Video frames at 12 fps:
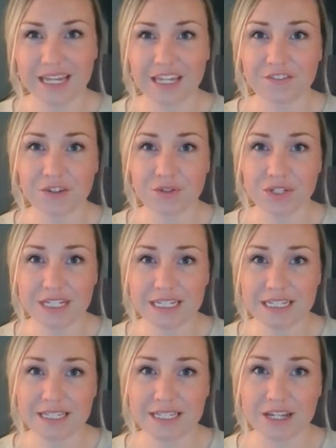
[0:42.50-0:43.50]
If you
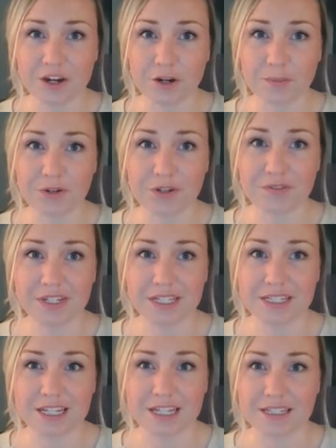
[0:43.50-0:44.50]
didn't see our
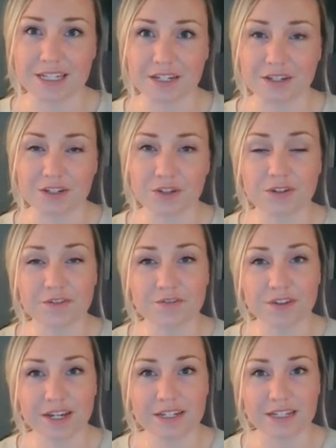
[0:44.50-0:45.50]
previous lesson, you can
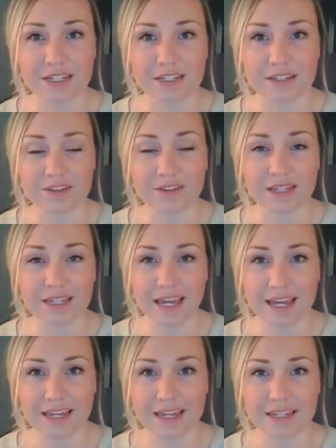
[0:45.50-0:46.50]
find it on the
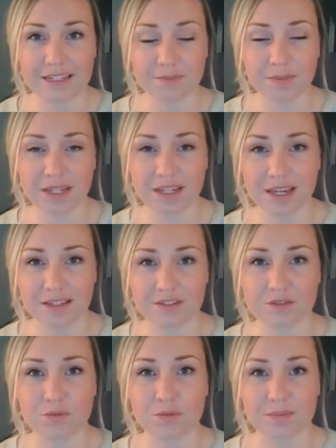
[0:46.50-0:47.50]

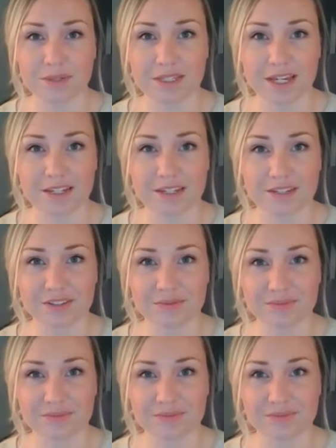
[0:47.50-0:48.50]
KSPS website.
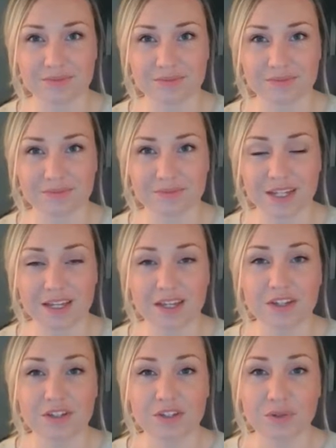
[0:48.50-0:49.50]

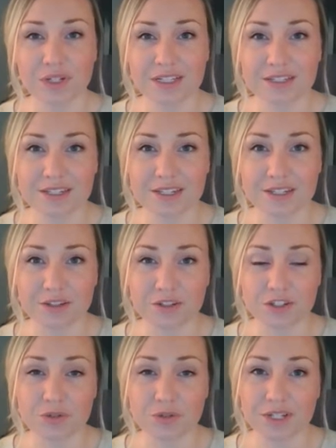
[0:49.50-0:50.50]
You can still
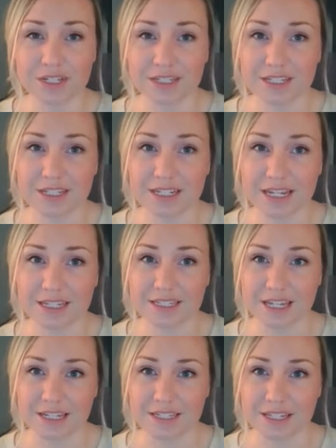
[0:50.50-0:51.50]
tune into today's
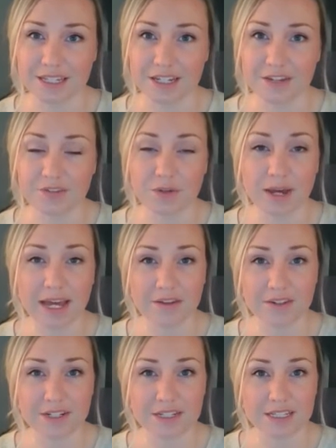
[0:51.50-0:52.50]
lesson if you
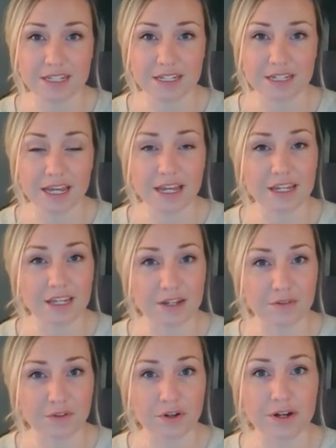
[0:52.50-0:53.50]
haven't seen any
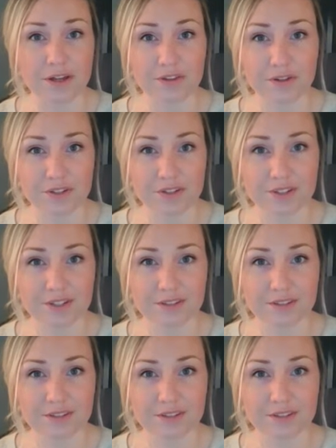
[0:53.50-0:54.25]
of our others.